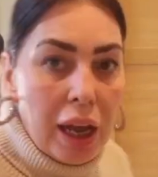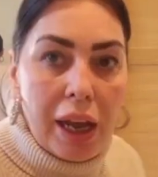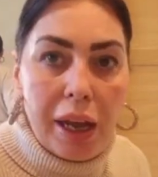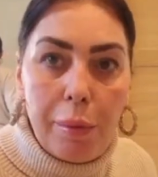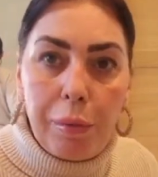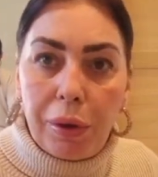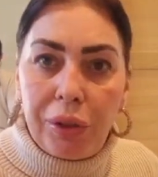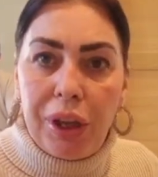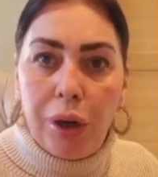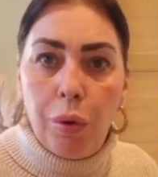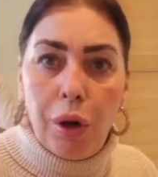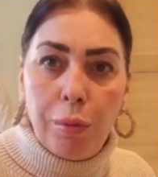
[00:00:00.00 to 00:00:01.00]
I
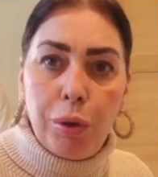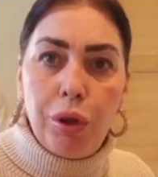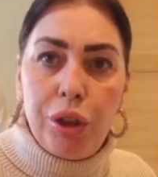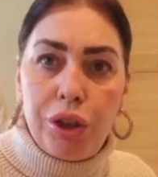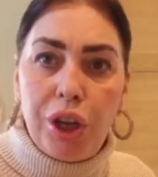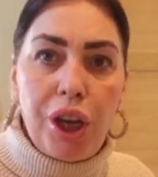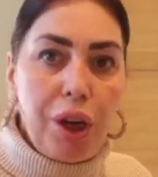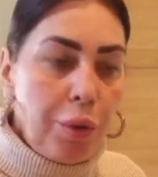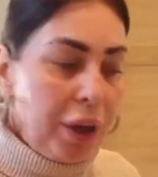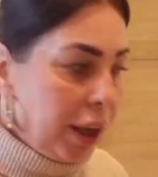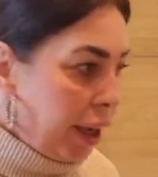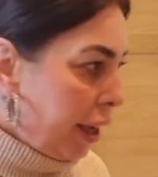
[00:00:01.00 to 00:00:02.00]
think what I'm gonna do
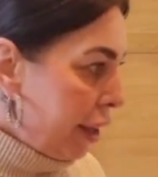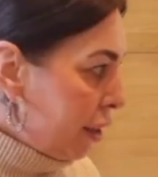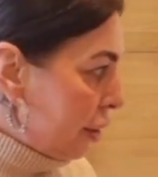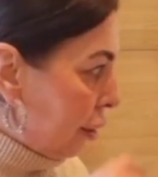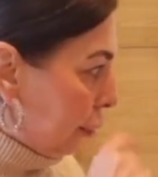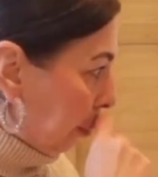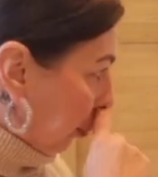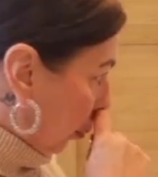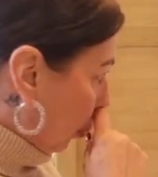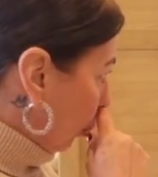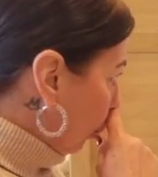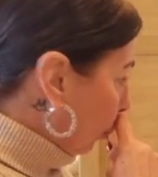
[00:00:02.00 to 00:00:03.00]
is
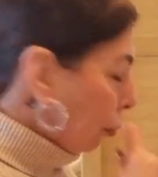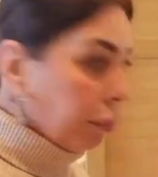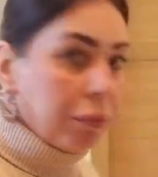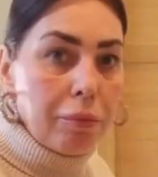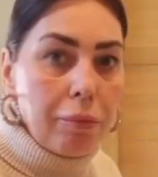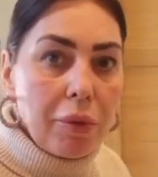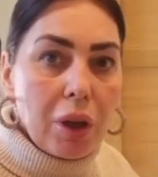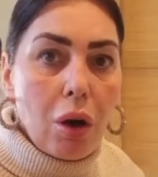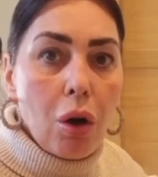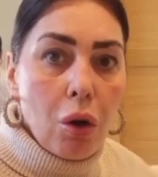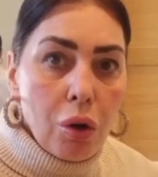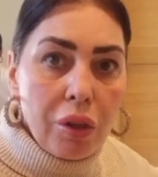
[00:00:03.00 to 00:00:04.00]

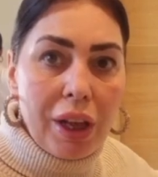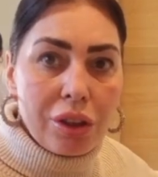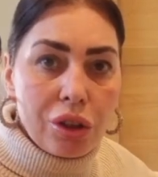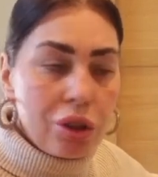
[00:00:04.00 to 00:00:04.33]
all that